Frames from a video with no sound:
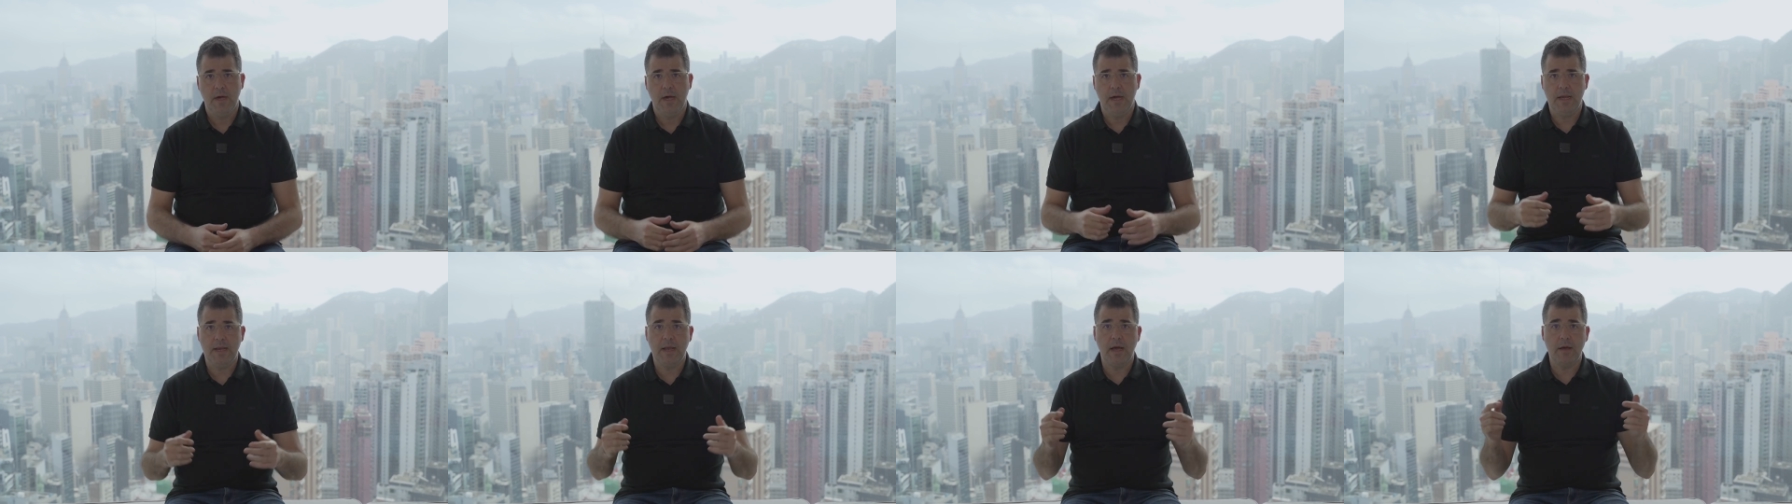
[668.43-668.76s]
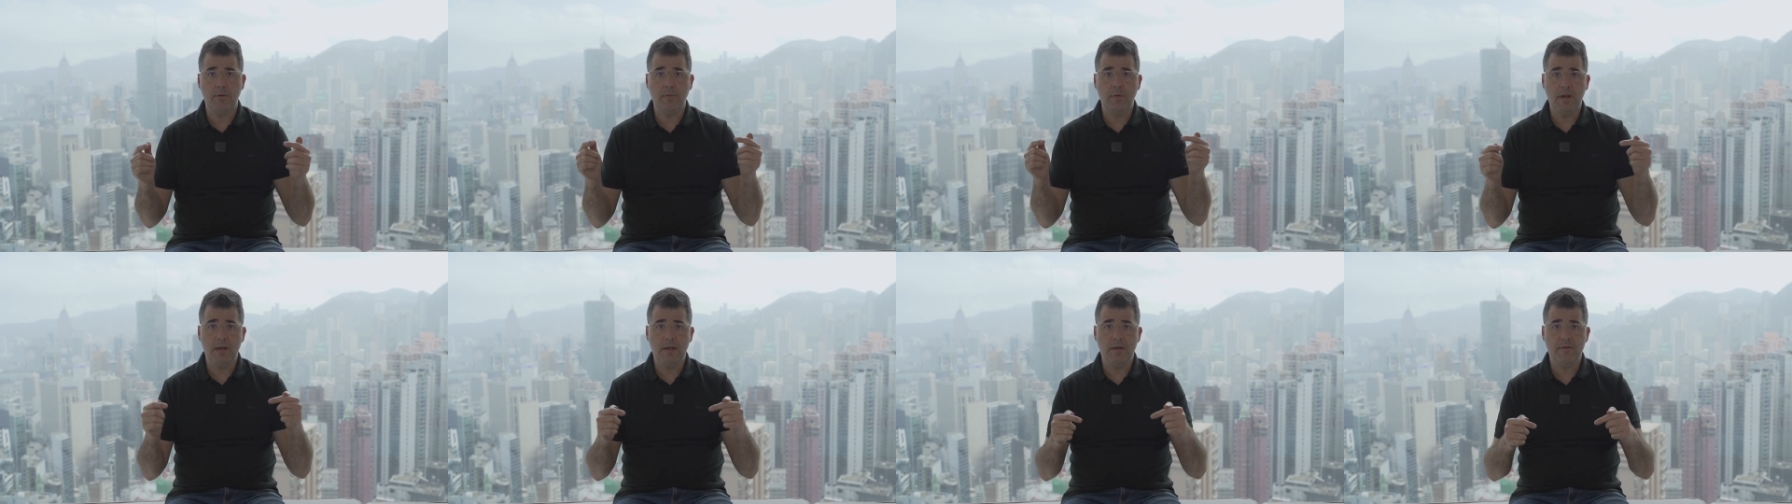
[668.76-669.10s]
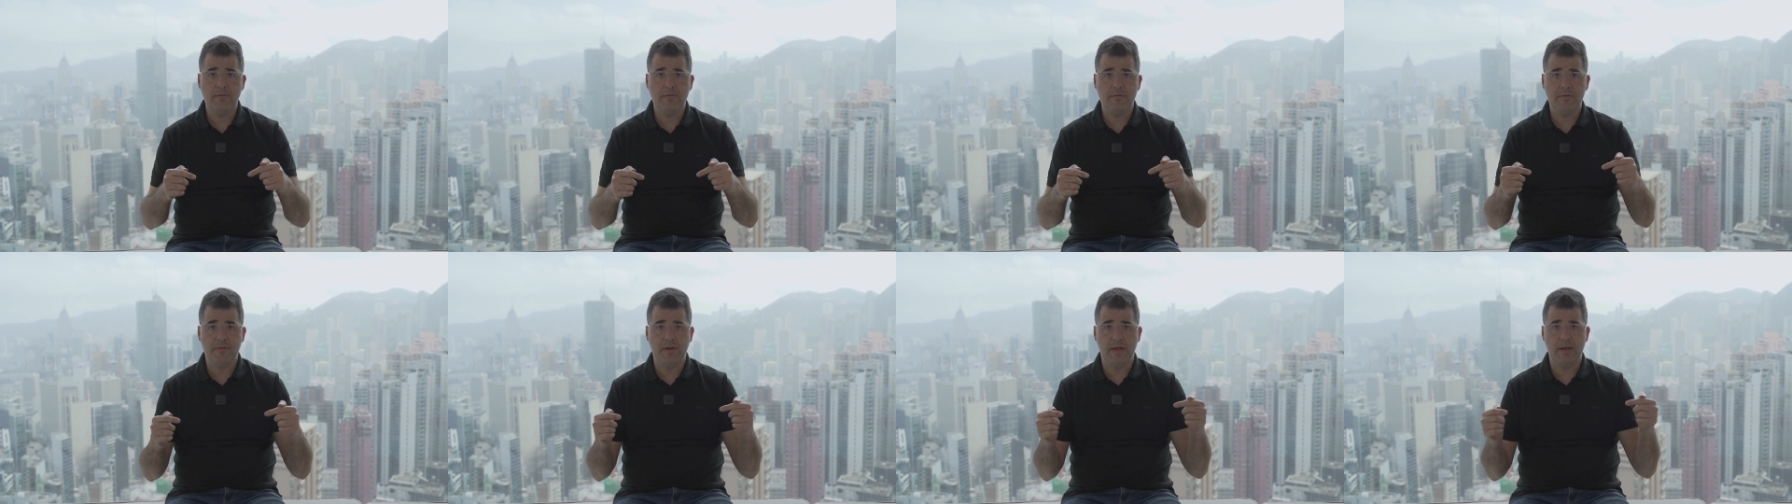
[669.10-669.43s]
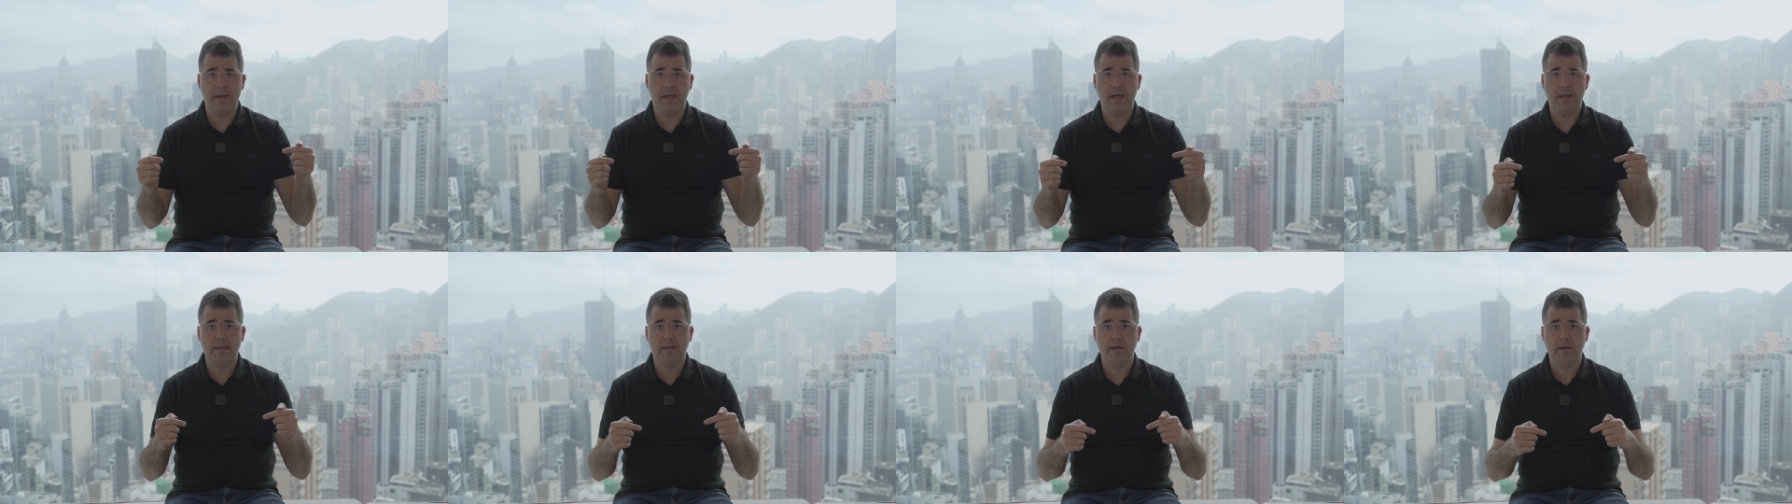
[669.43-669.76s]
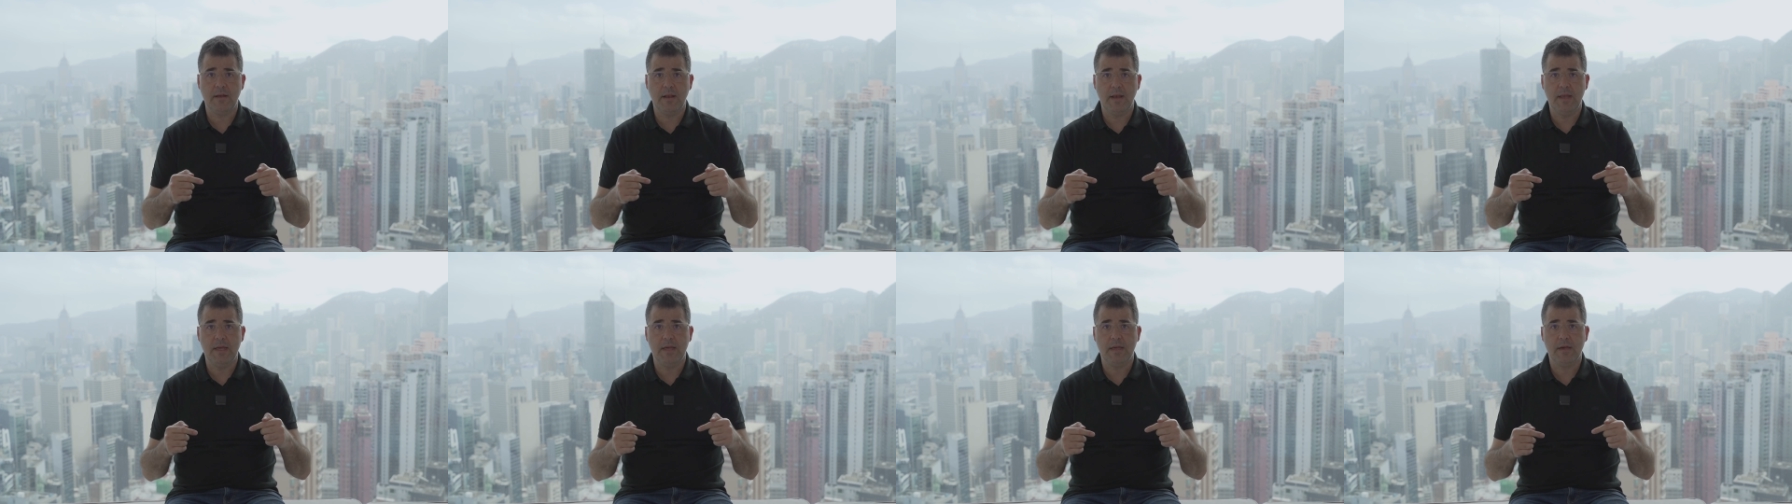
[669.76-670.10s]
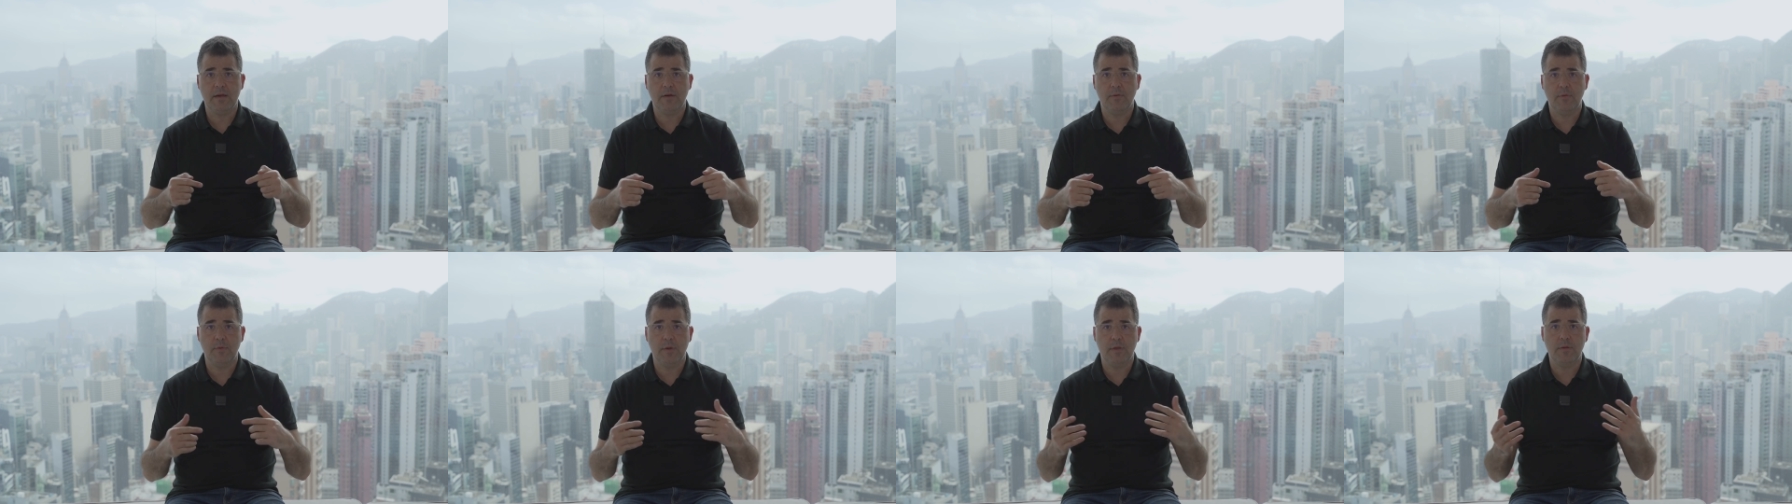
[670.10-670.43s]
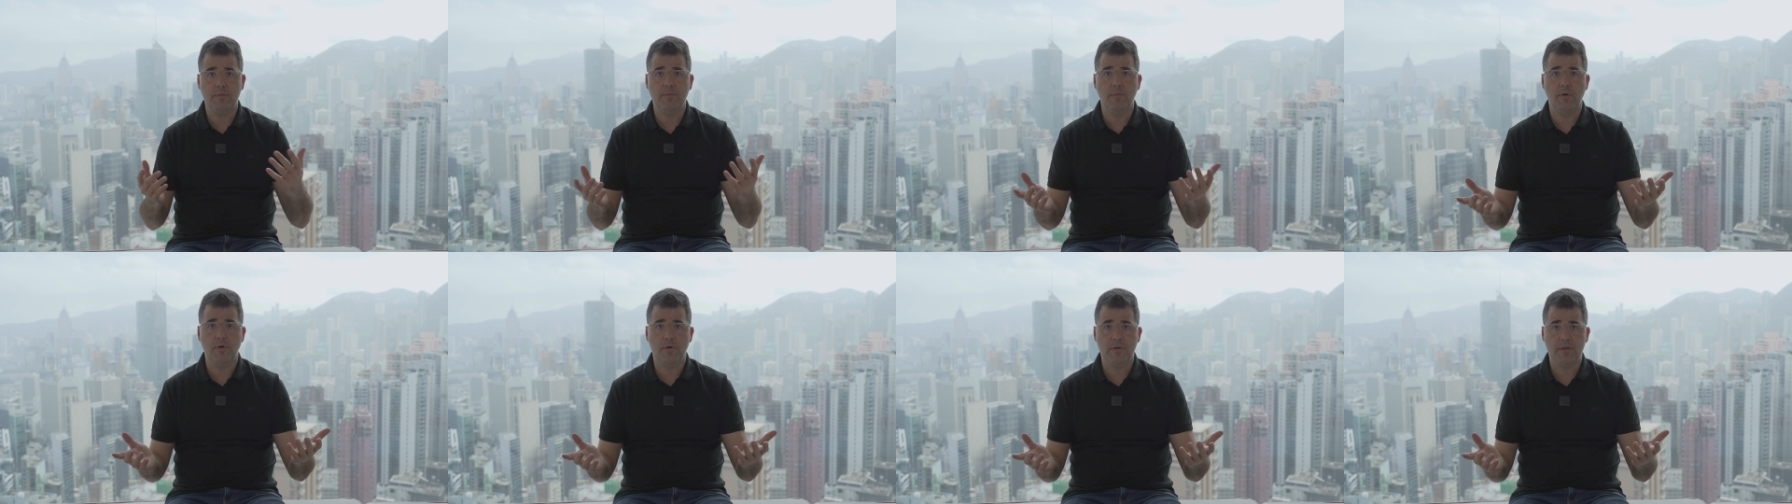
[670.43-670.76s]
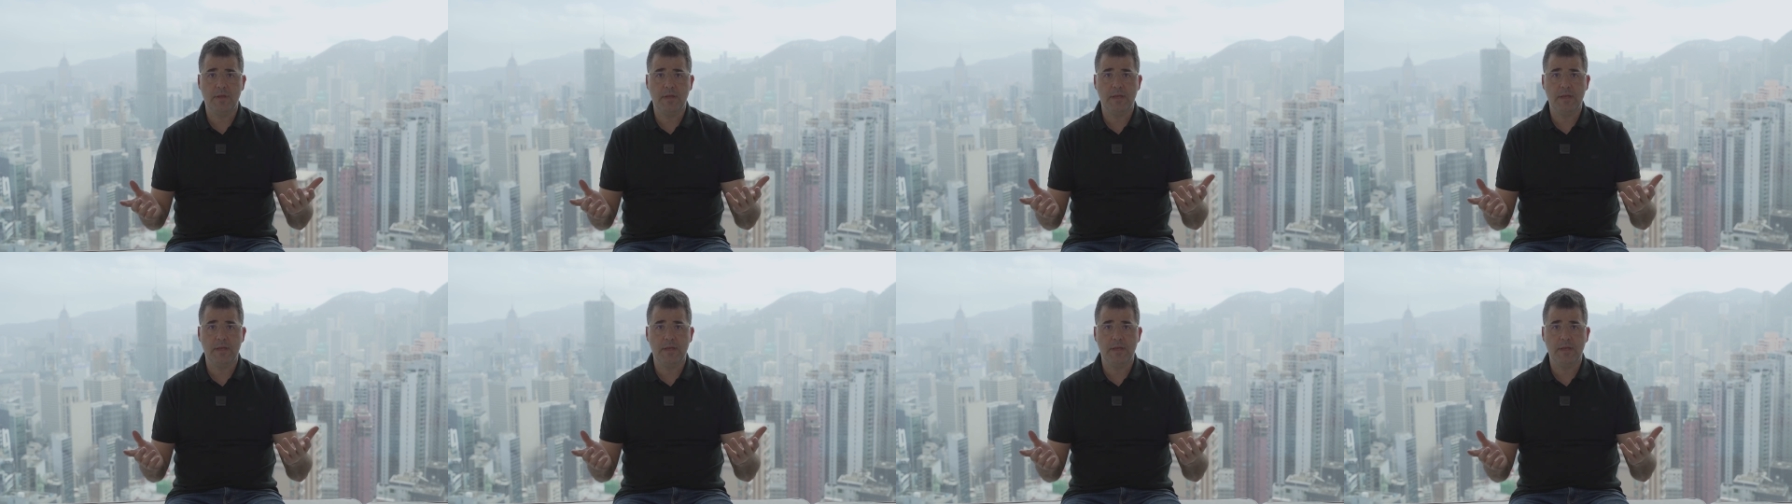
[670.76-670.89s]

and I will leave another link with more